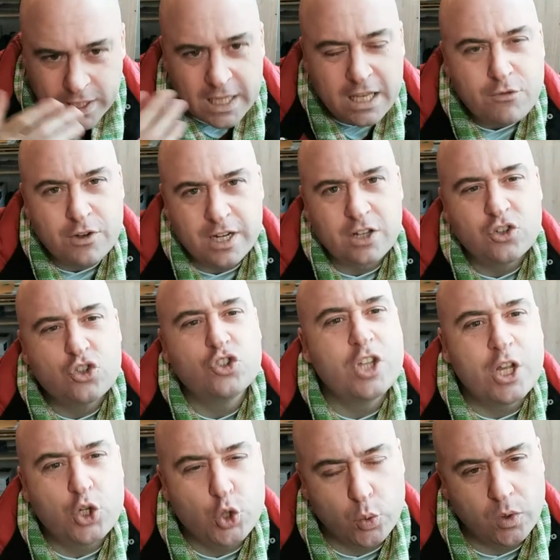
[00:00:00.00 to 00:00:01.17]
even
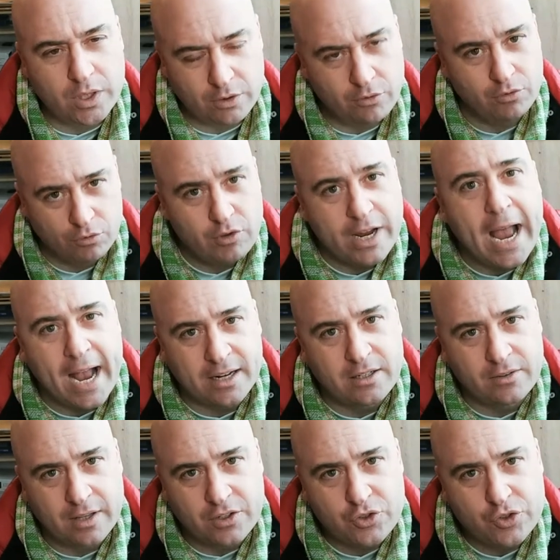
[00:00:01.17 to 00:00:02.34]
instinctually react to
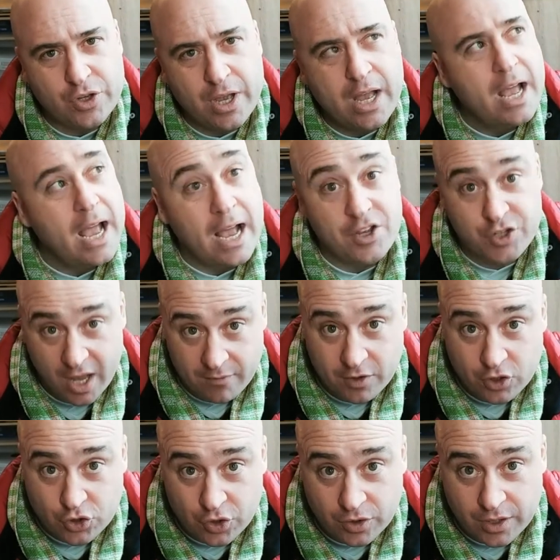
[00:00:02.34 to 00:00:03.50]
this as having a
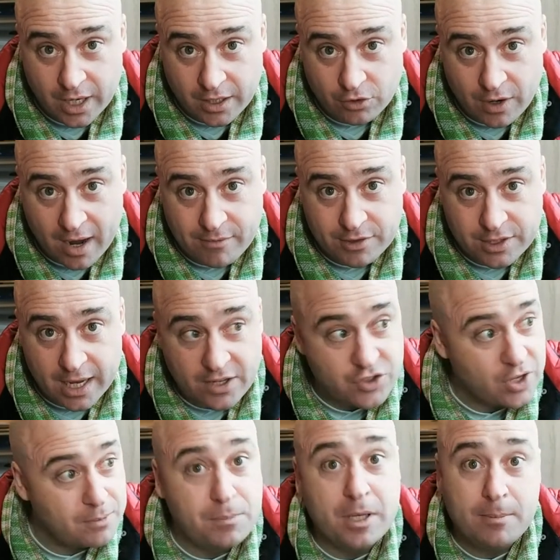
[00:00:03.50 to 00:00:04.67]
certain kind of gravitas,
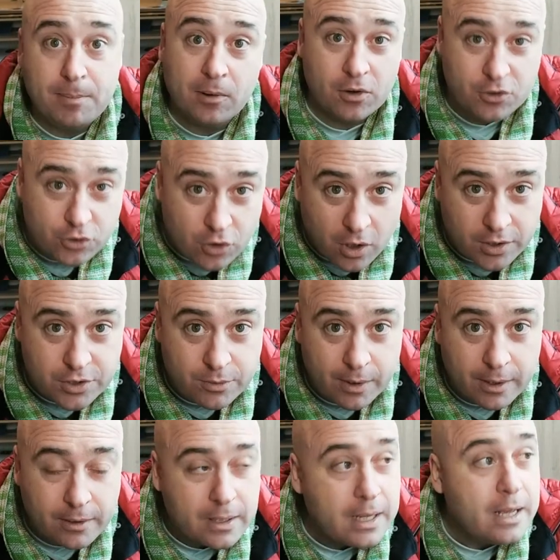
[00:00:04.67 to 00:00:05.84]
and people are drawn to it,
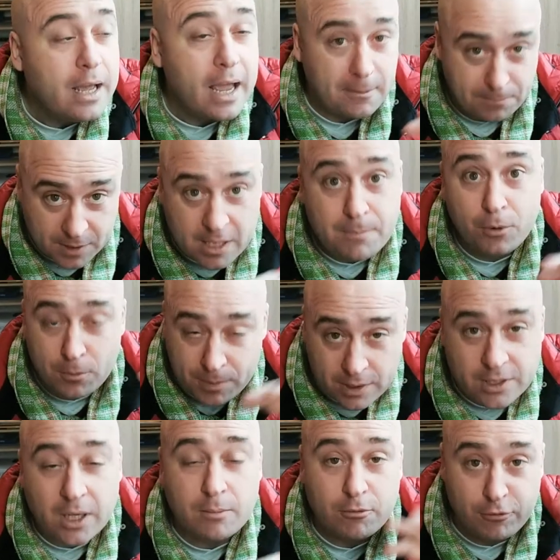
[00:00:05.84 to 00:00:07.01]
and people
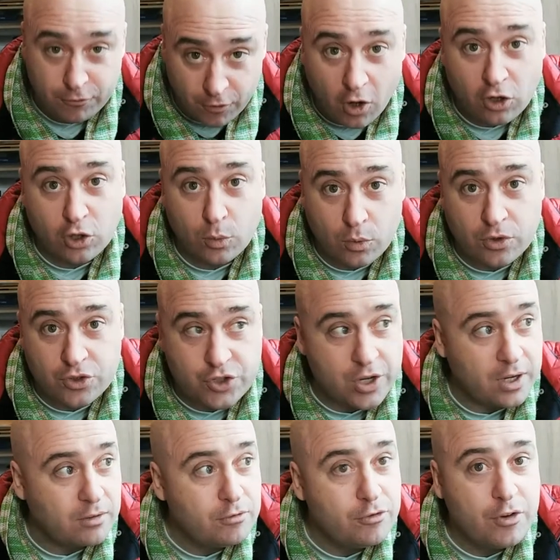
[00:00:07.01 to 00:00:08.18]
become followers
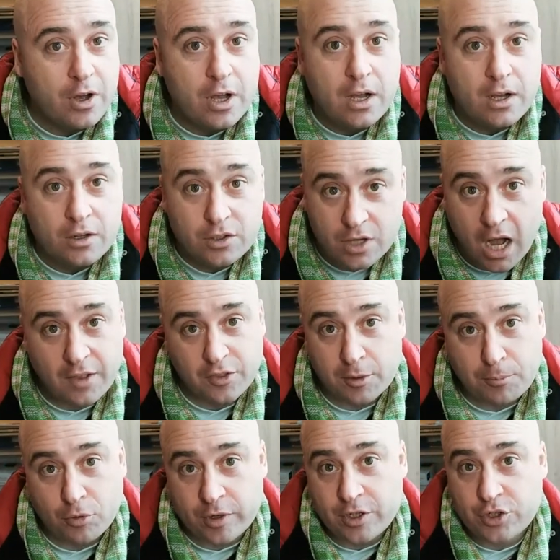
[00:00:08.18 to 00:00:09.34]
of not the
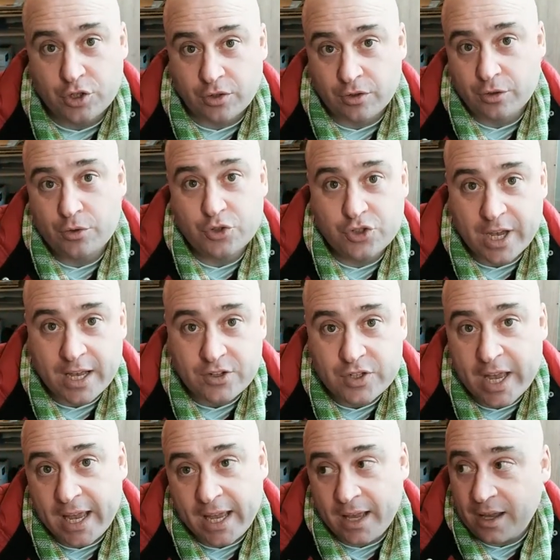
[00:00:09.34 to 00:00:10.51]
preacher who says,
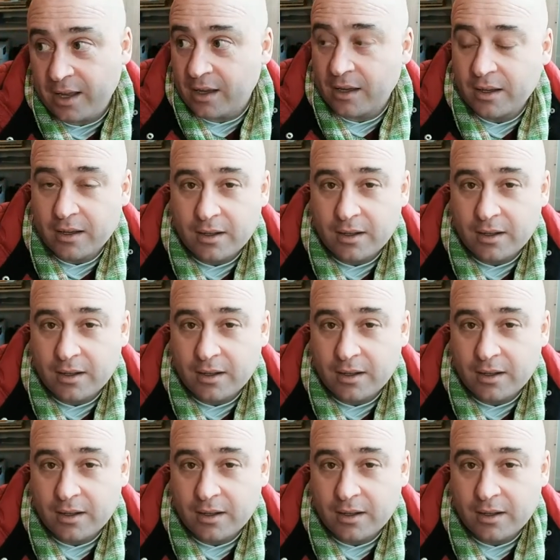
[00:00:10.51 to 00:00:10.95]
hey,